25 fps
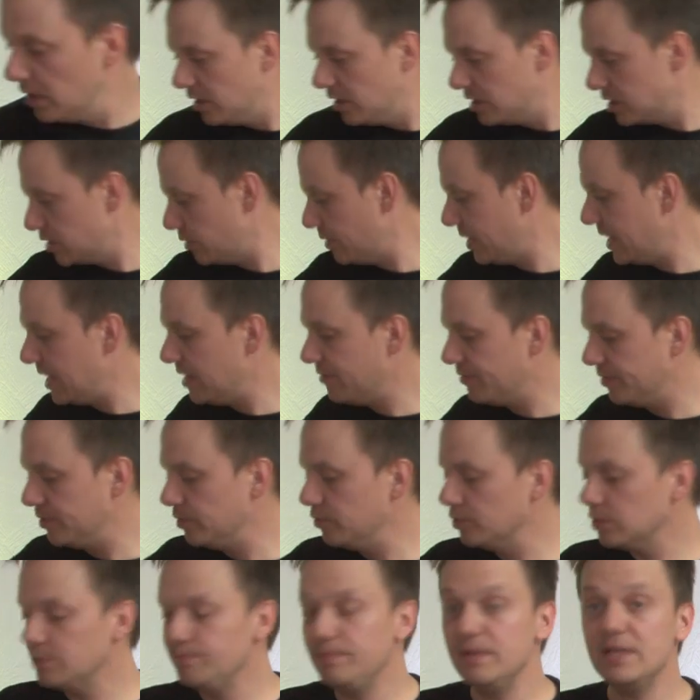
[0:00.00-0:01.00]
So I have a
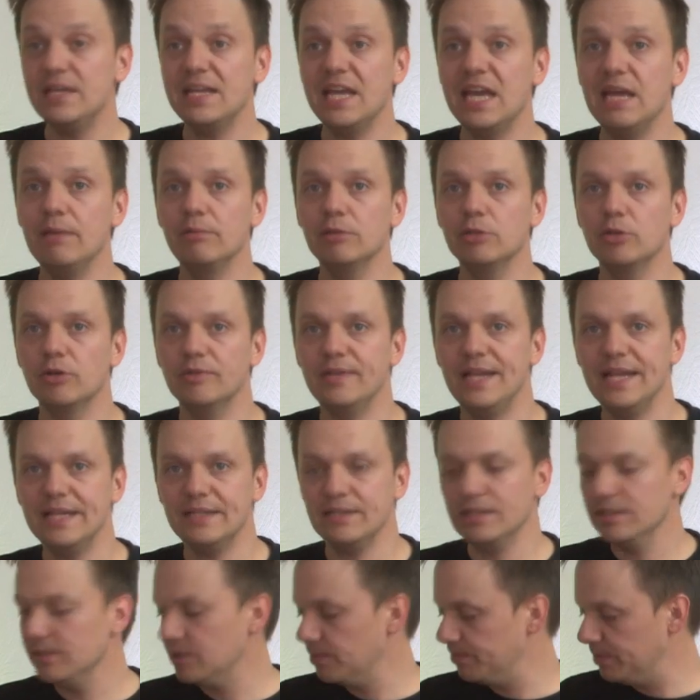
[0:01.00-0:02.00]
USB cable
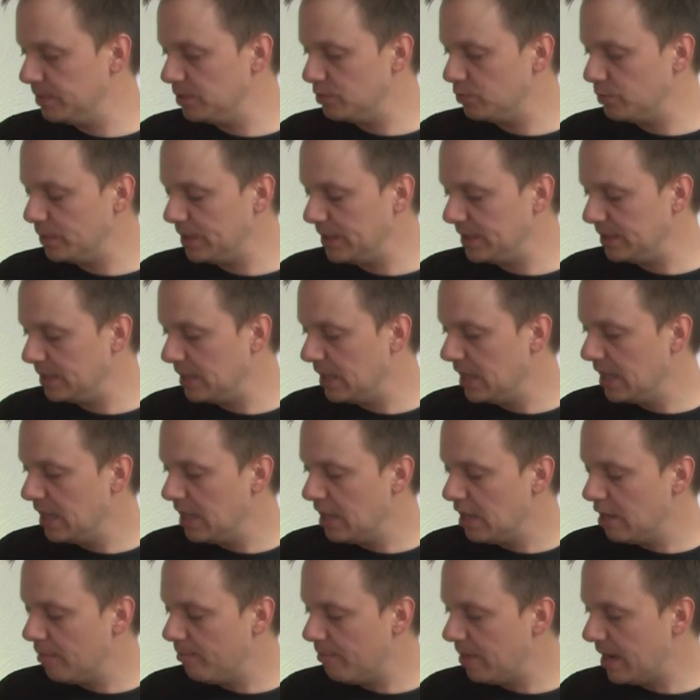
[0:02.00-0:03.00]
connected between
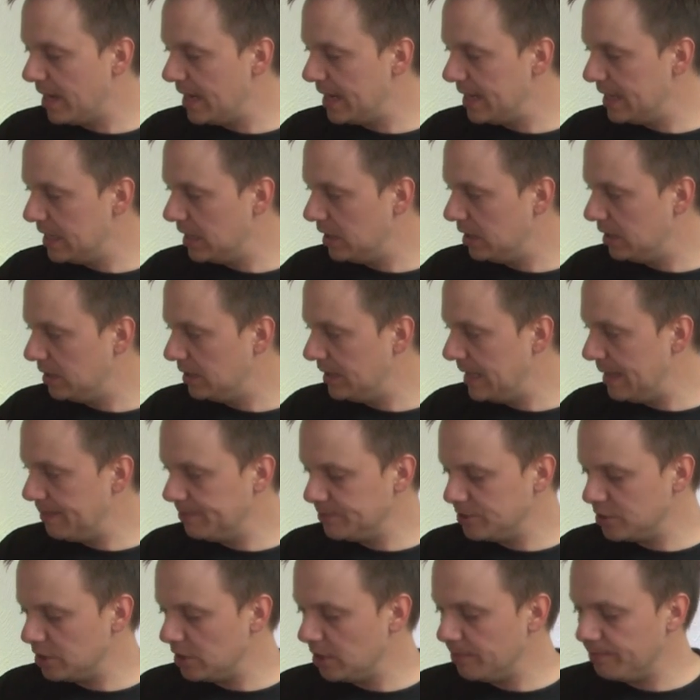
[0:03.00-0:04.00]
my
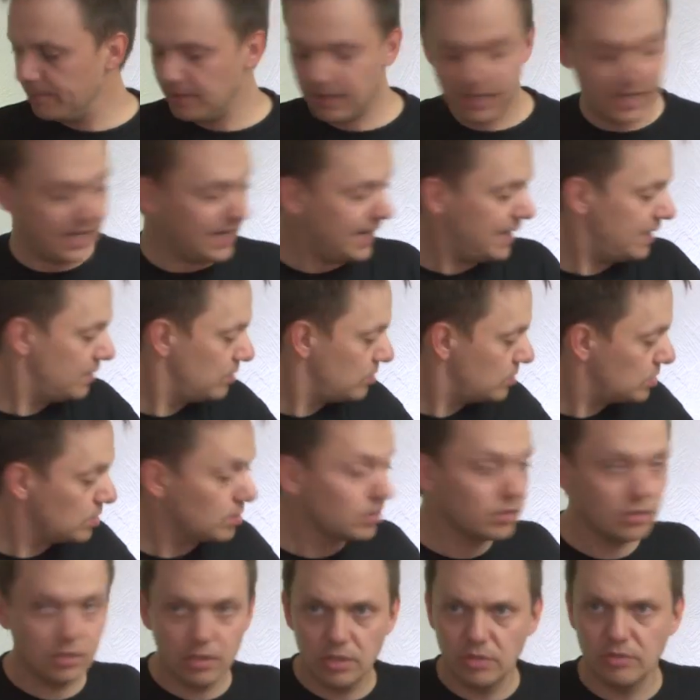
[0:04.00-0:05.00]
laptop and
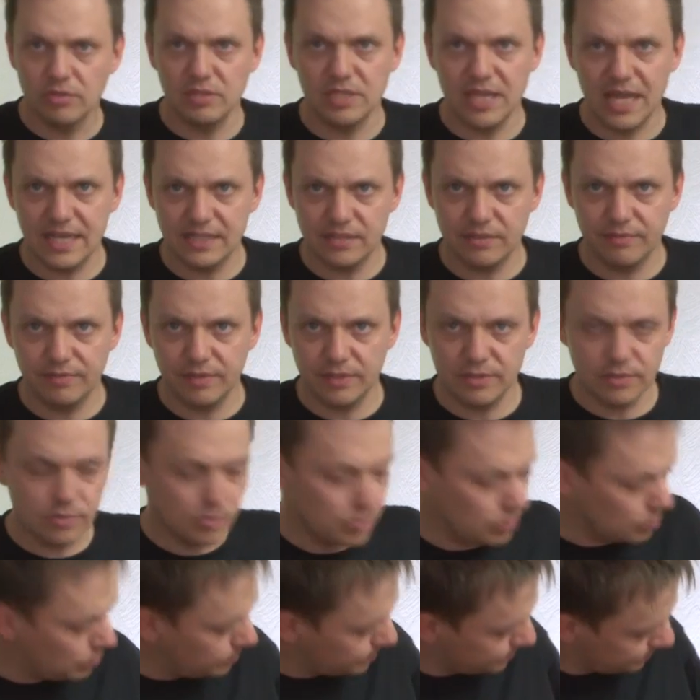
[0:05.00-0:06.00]
the
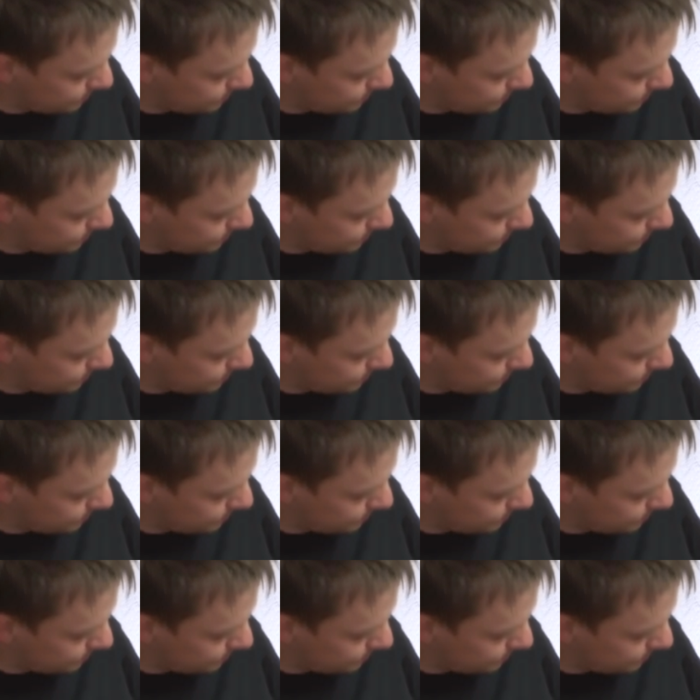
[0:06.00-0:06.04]
XFX2.